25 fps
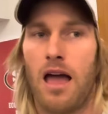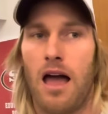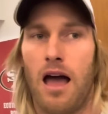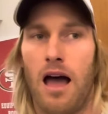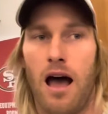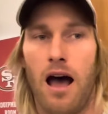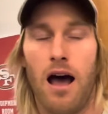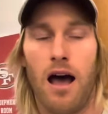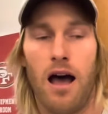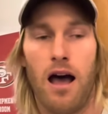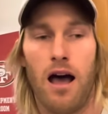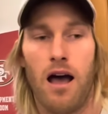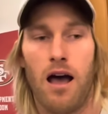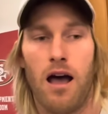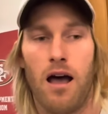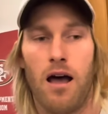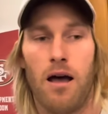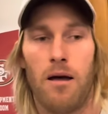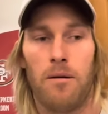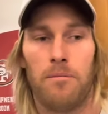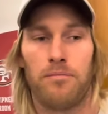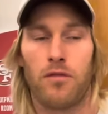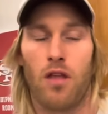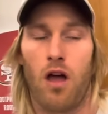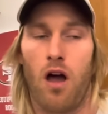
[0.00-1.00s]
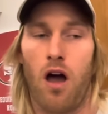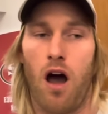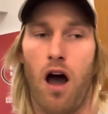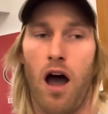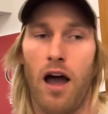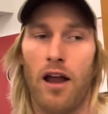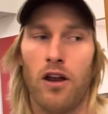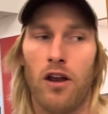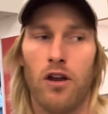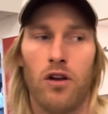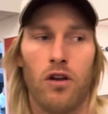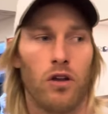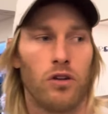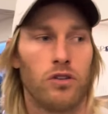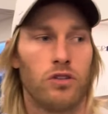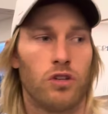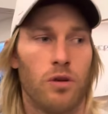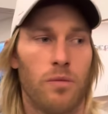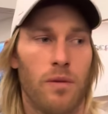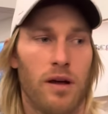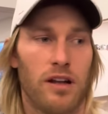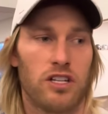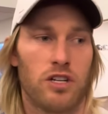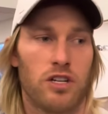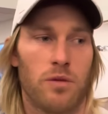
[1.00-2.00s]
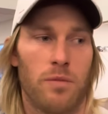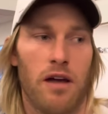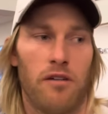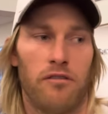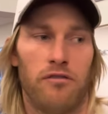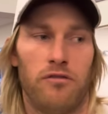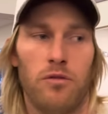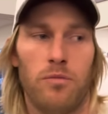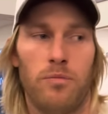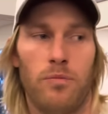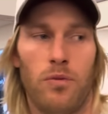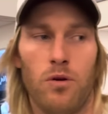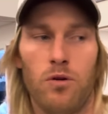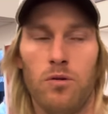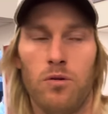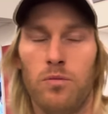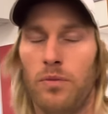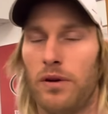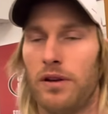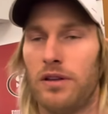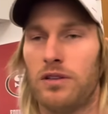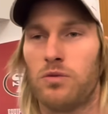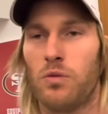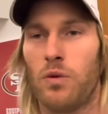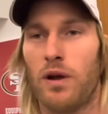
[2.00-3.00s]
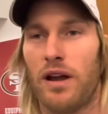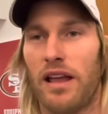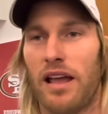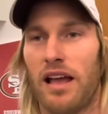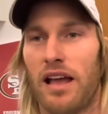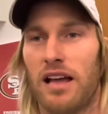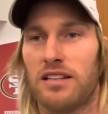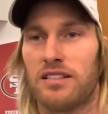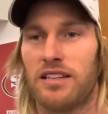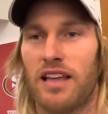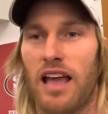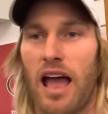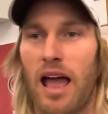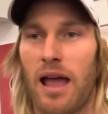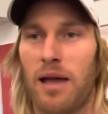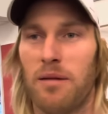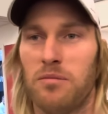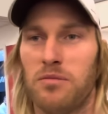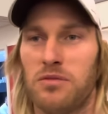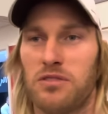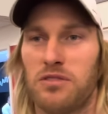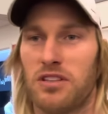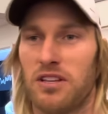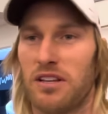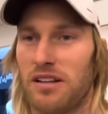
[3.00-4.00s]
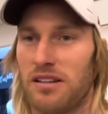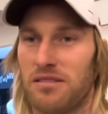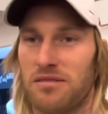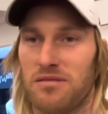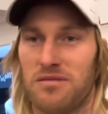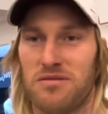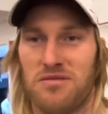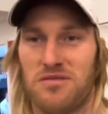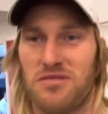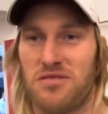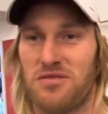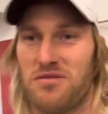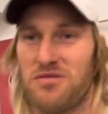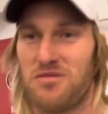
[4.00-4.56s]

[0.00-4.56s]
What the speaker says: I don't know too much about football, but he's winning us games and